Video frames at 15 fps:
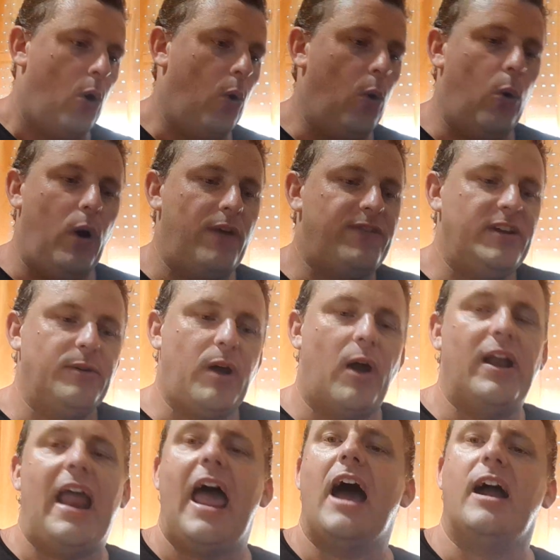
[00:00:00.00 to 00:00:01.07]
or if you're
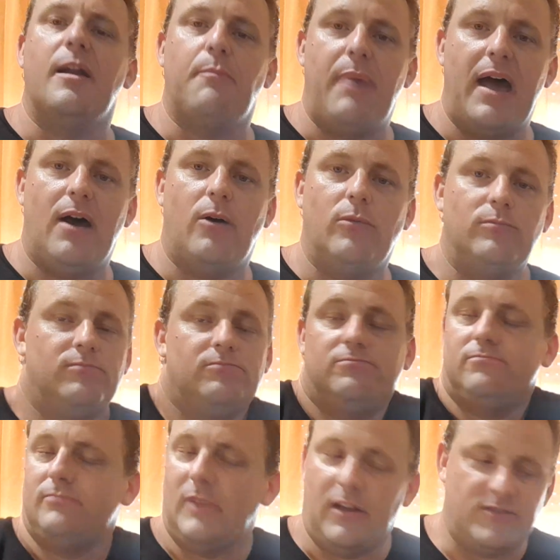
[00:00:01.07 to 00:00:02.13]
going out and about,
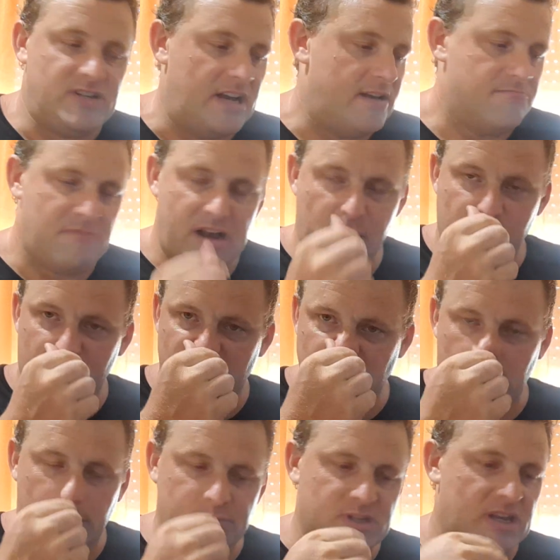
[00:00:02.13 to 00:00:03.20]
like I've said a number of
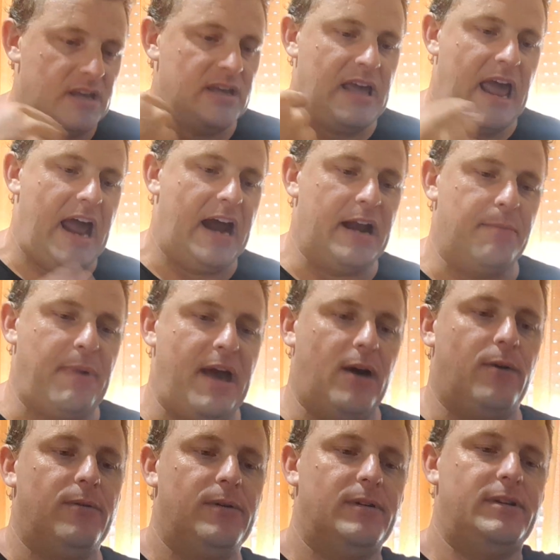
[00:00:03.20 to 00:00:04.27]
times, out and
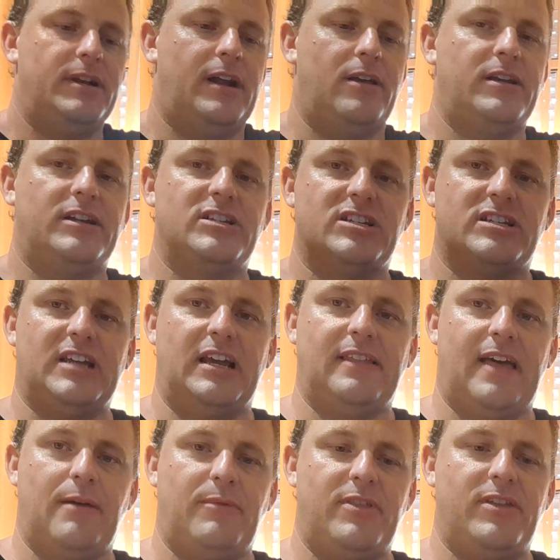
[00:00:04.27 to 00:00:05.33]
about, you know, you can just take
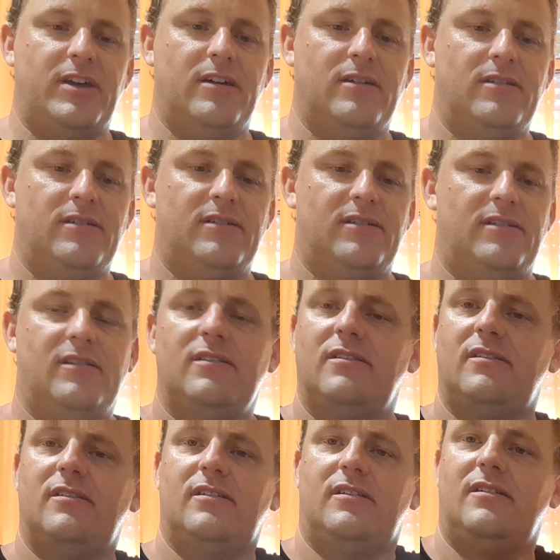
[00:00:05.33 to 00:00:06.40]
that with you.
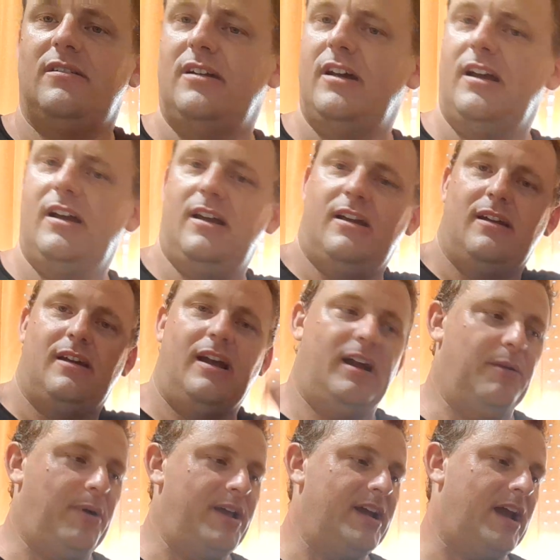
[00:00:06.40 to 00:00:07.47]
And
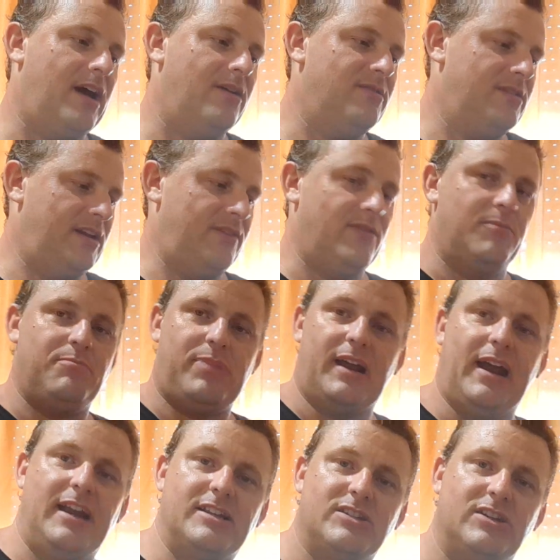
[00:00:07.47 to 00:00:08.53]
away you go, and even plug
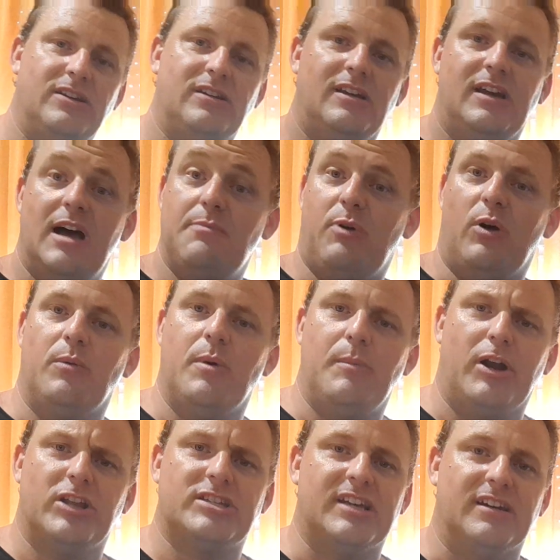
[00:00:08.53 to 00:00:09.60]
it into a portable
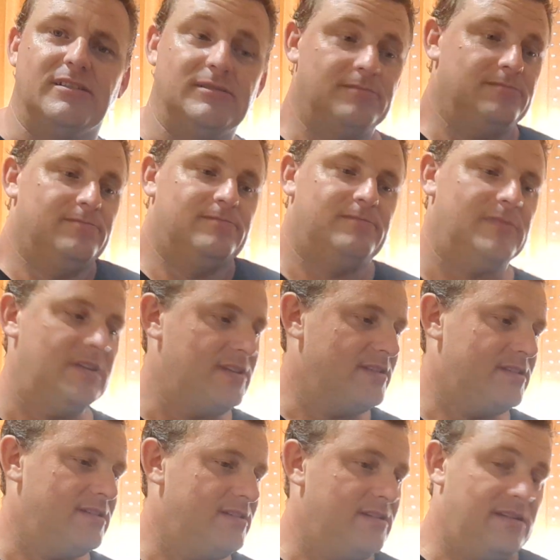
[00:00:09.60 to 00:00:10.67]
monitor.
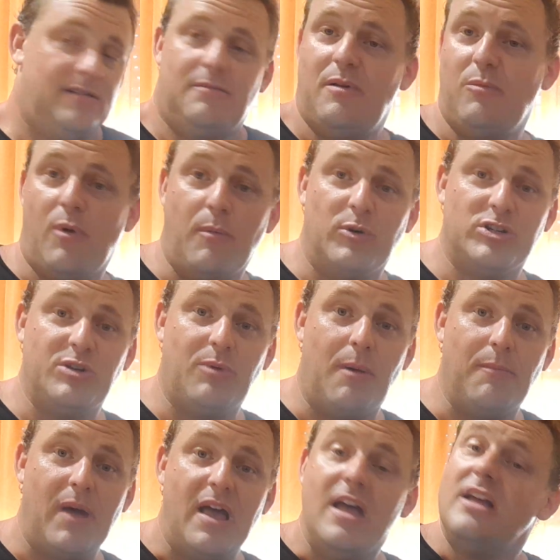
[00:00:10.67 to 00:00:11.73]
What more do you
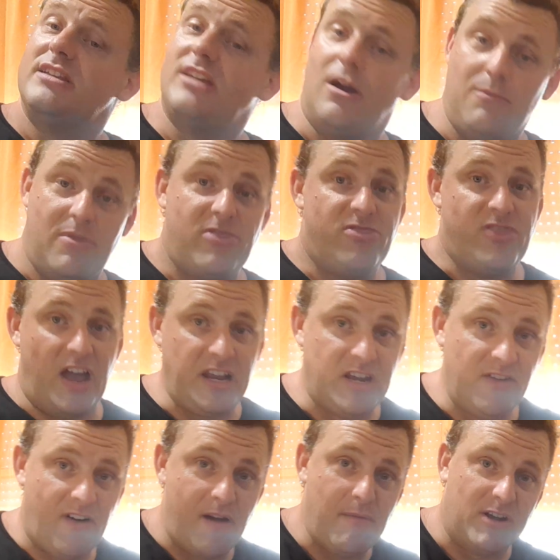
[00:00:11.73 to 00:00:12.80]
want? So thank
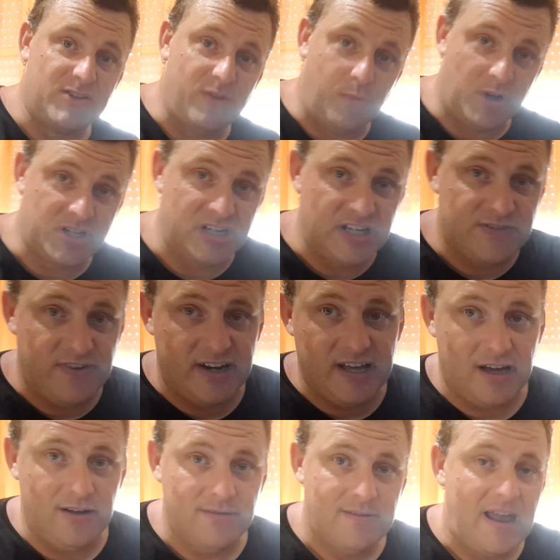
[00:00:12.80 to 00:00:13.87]
you very much for watching this
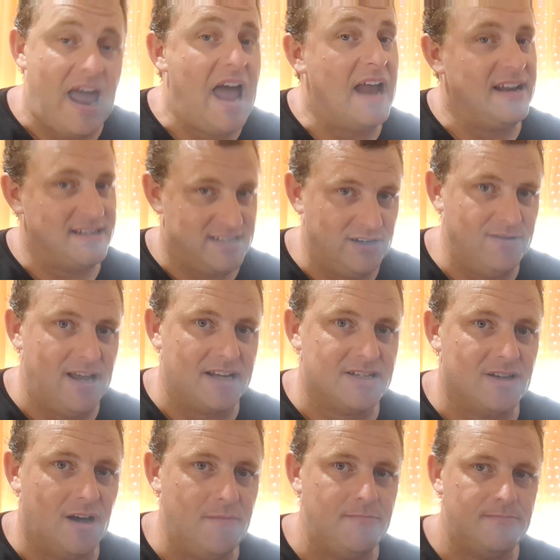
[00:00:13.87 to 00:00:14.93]
video, and until next
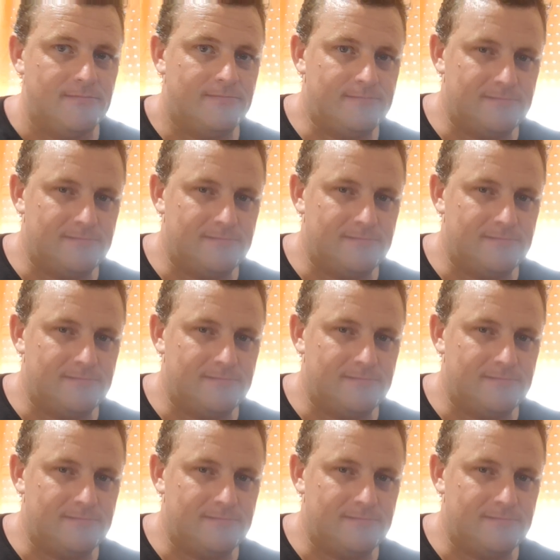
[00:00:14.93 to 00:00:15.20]
time,